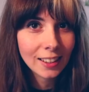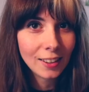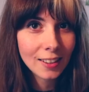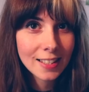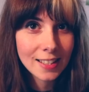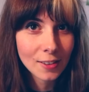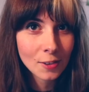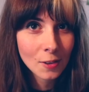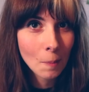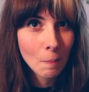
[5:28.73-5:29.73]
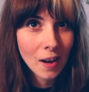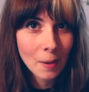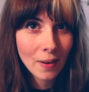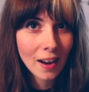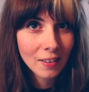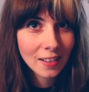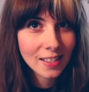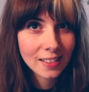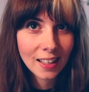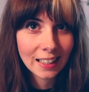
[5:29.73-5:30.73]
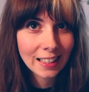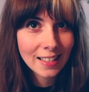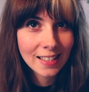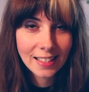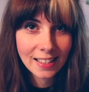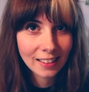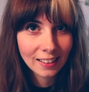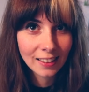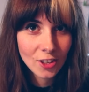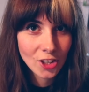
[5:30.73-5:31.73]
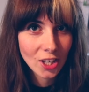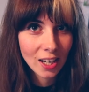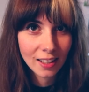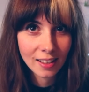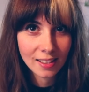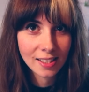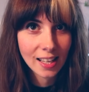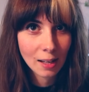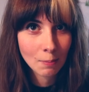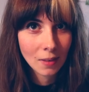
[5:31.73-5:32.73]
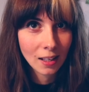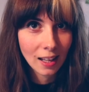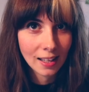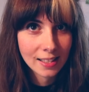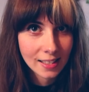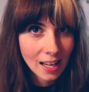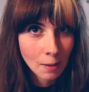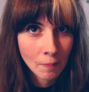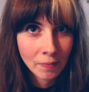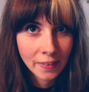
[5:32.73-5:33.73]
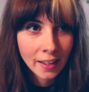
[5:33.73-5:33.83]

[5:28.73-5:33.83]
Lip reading: Also, my parents and I still share the same last name.